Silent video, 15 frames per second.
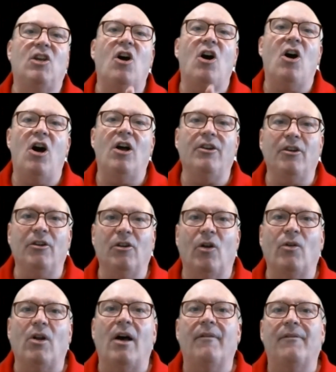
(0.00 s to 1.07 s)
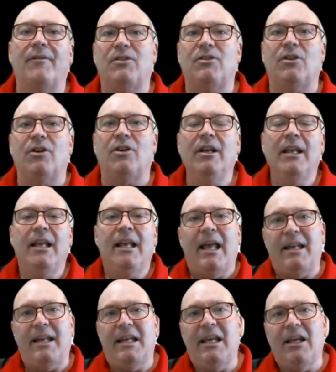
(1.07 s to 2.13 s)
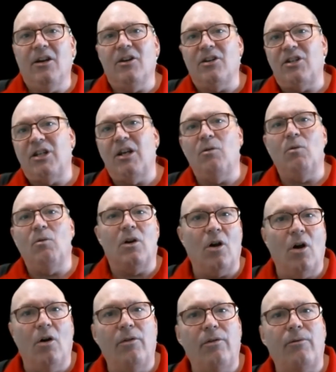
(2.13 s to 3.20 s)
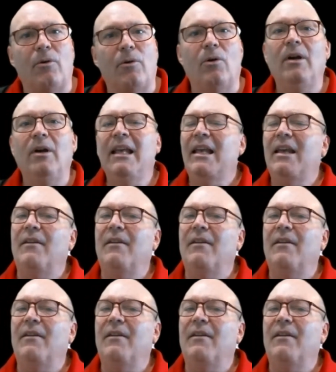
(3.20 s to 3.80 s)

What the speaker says: call your loan officer and he or she will go through.